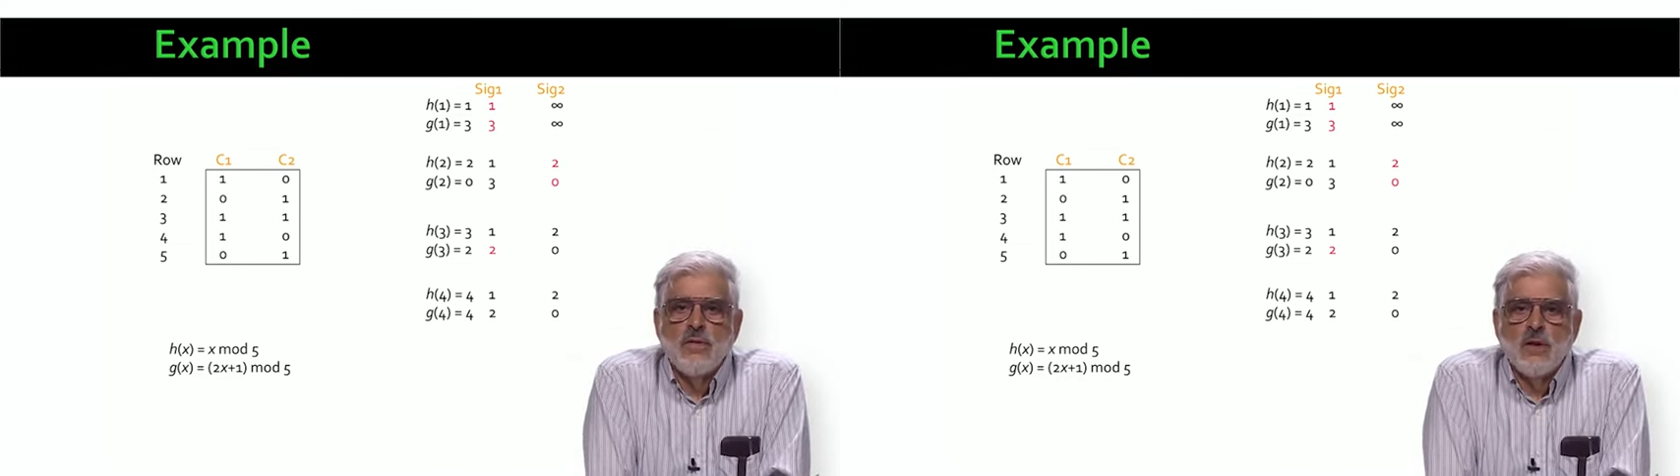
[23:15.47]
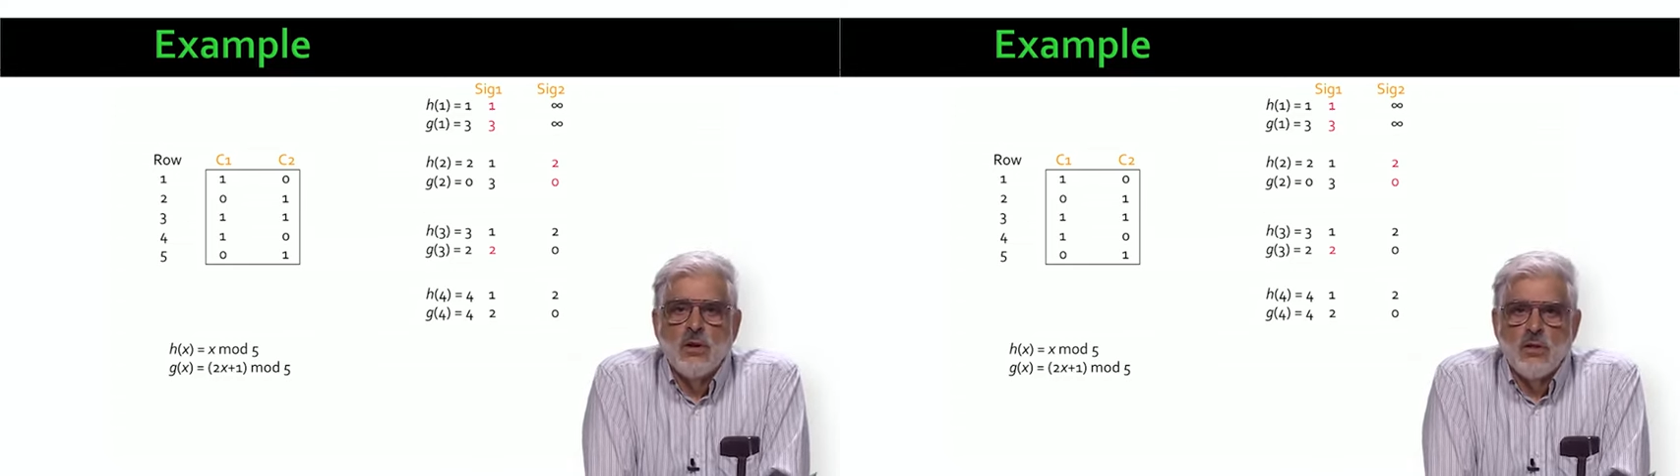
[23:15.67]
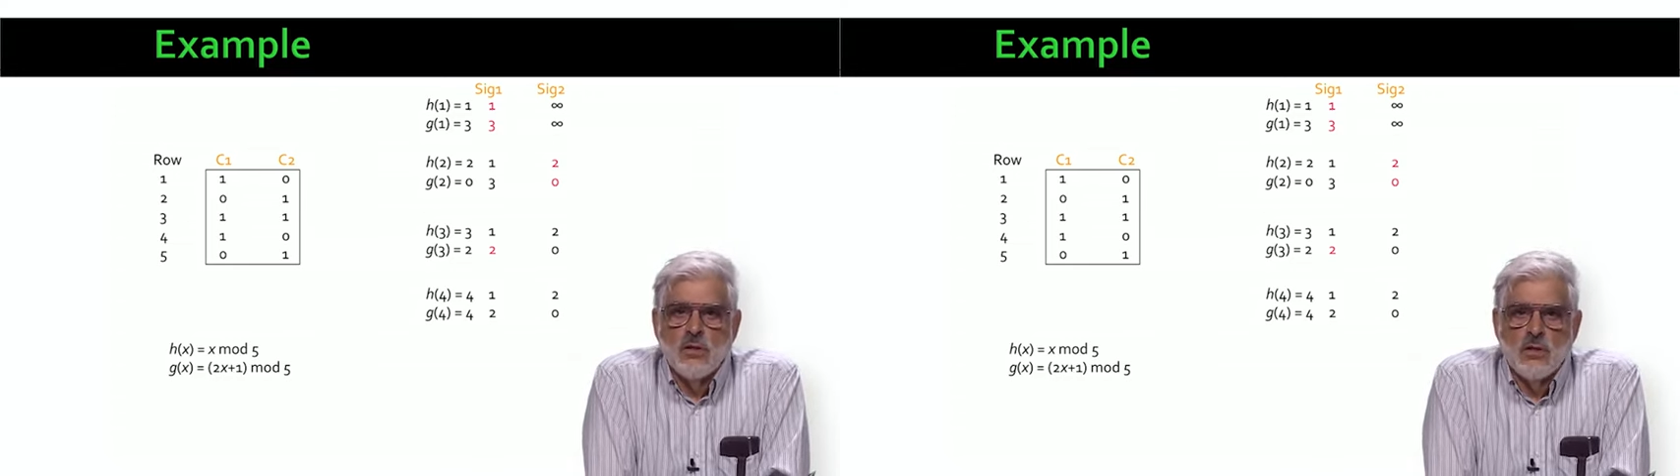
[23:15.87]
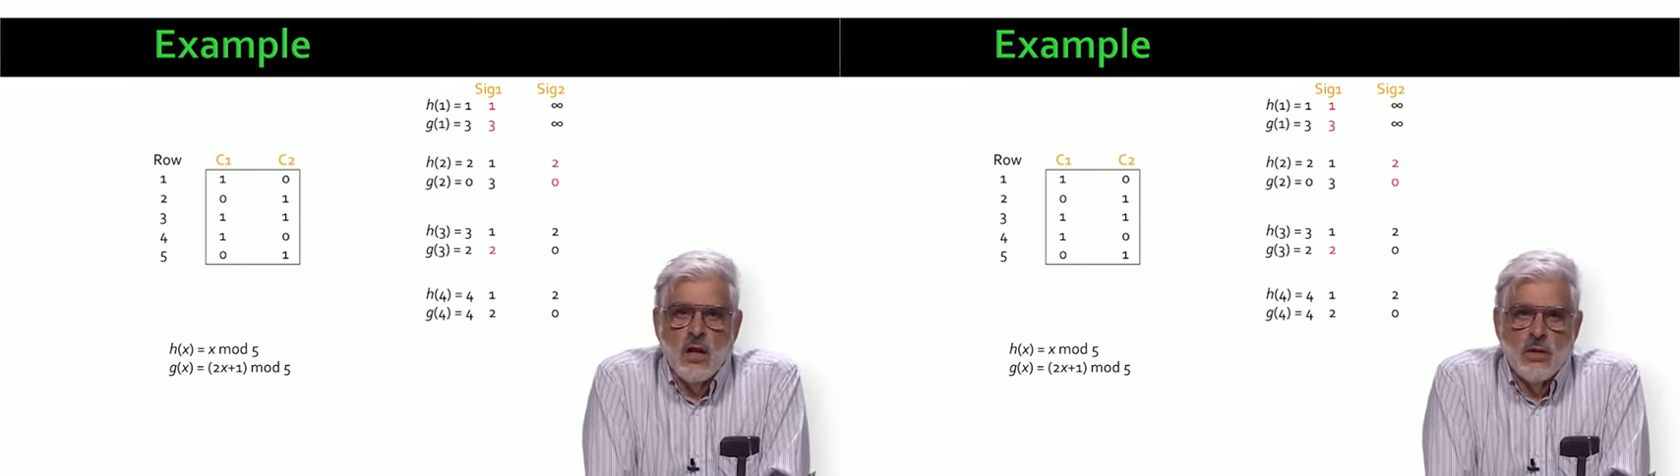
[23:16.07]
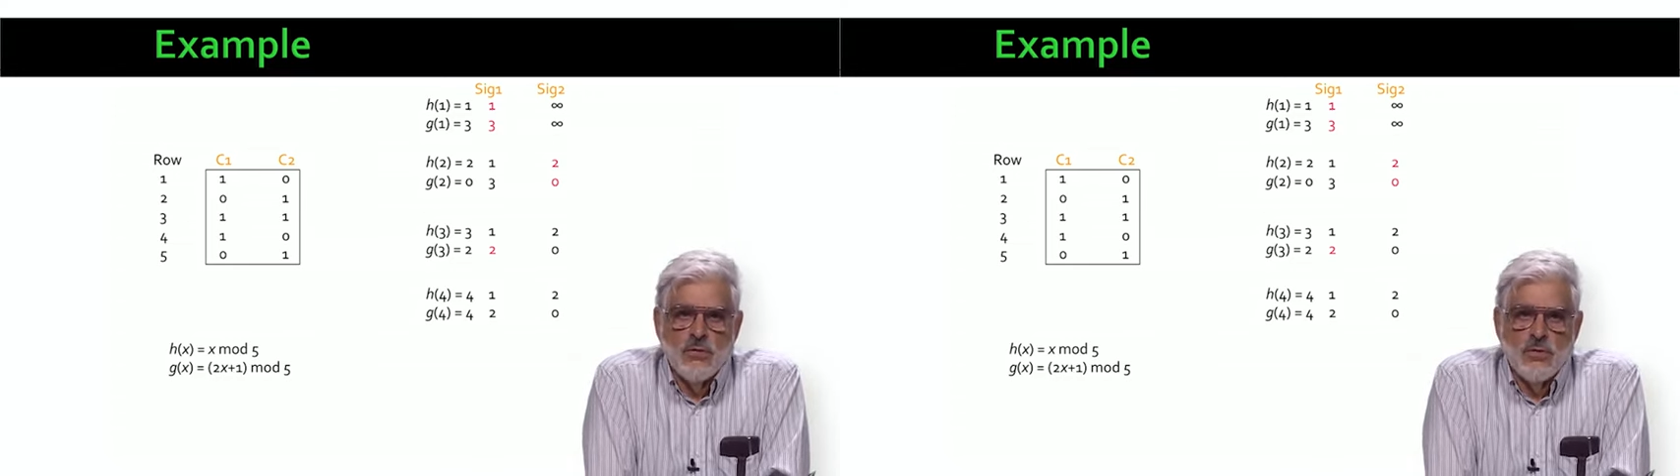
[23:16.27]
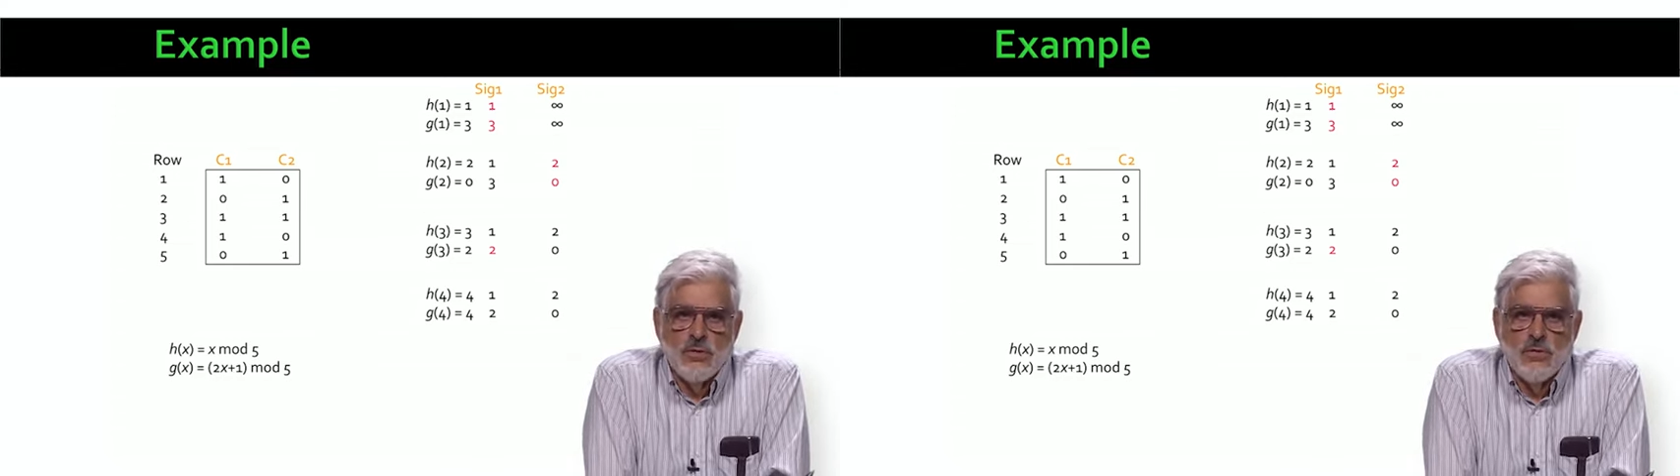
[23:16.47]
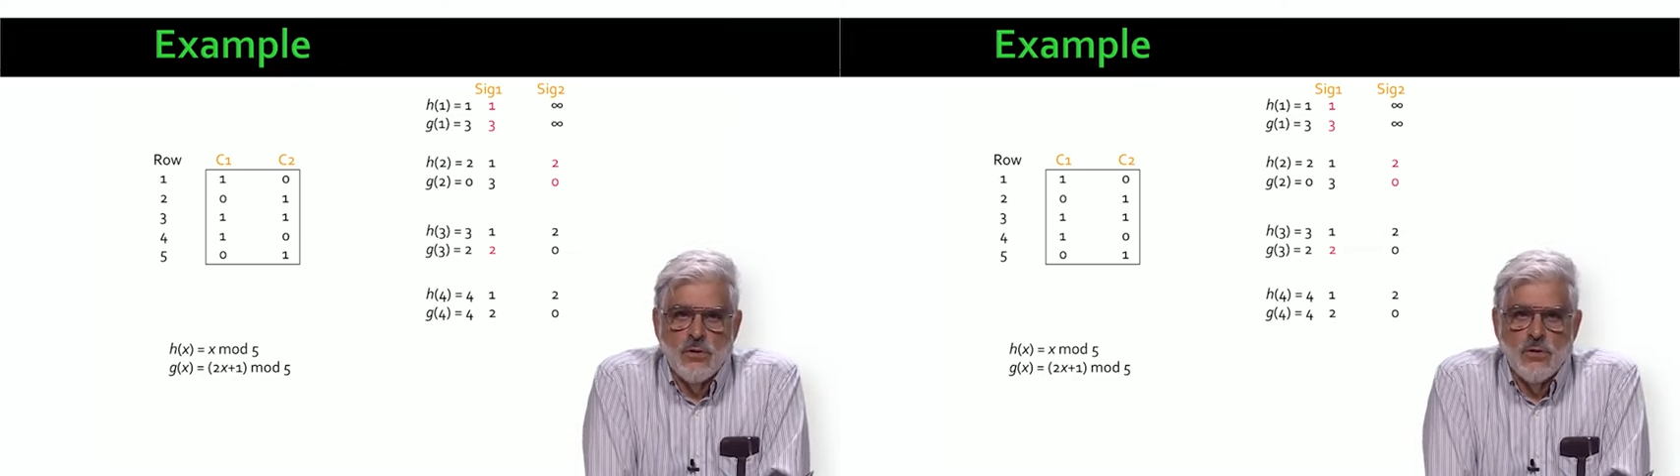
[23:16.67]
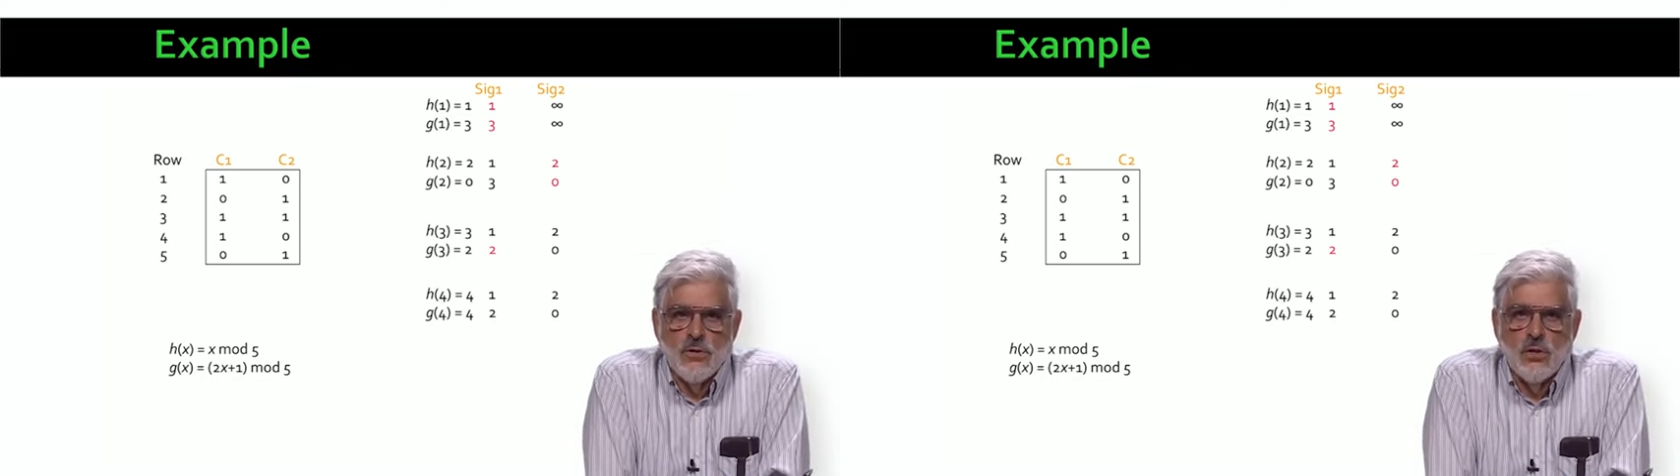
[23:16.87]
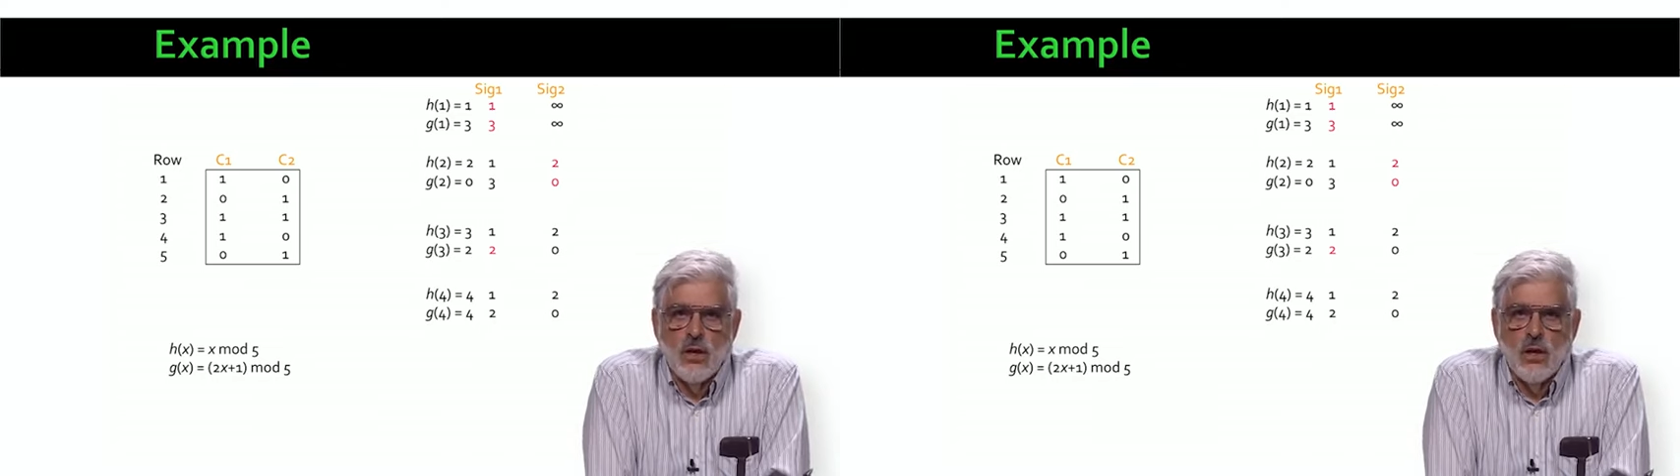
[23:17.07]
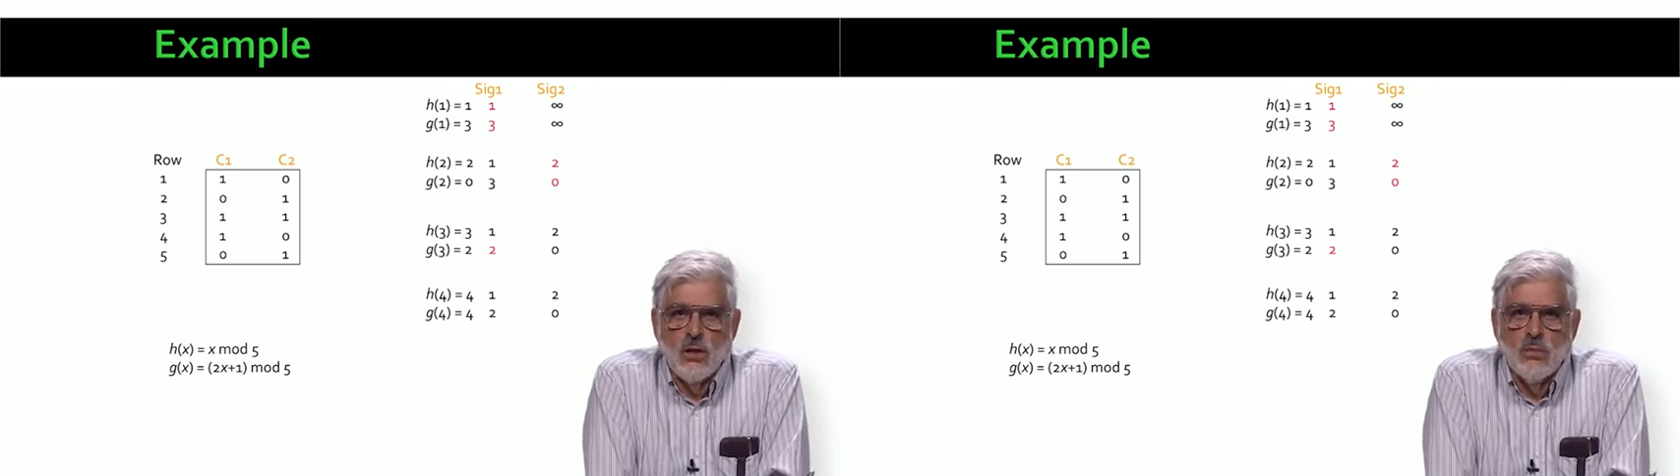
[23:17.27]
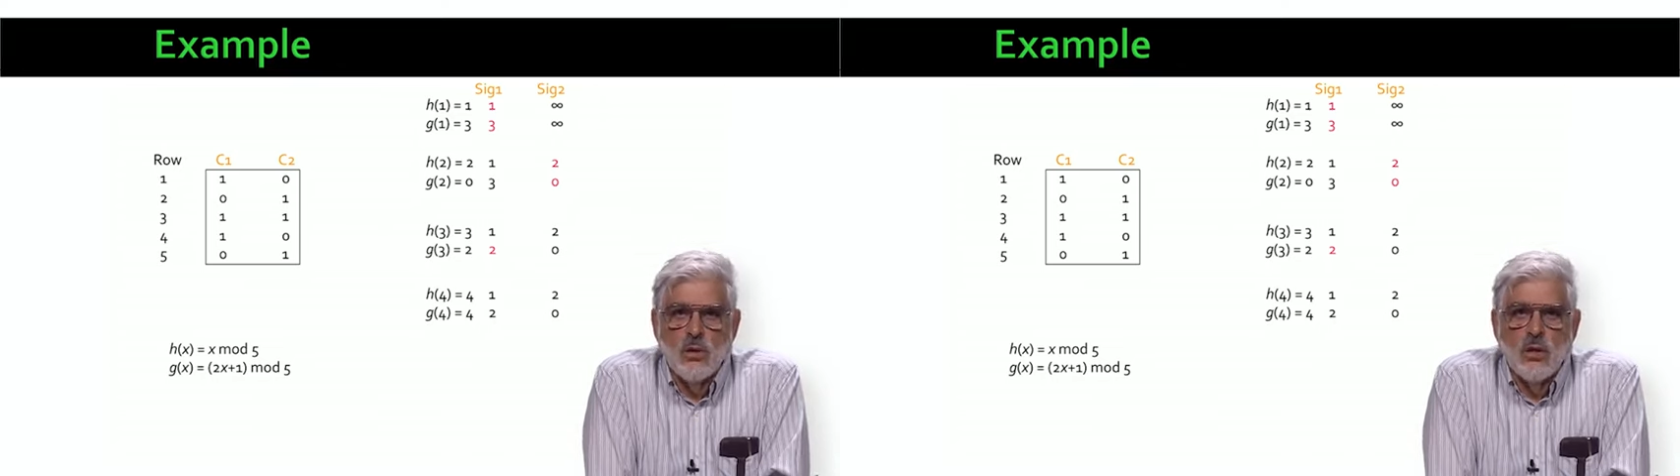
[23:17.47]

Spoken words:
current slots for the first column,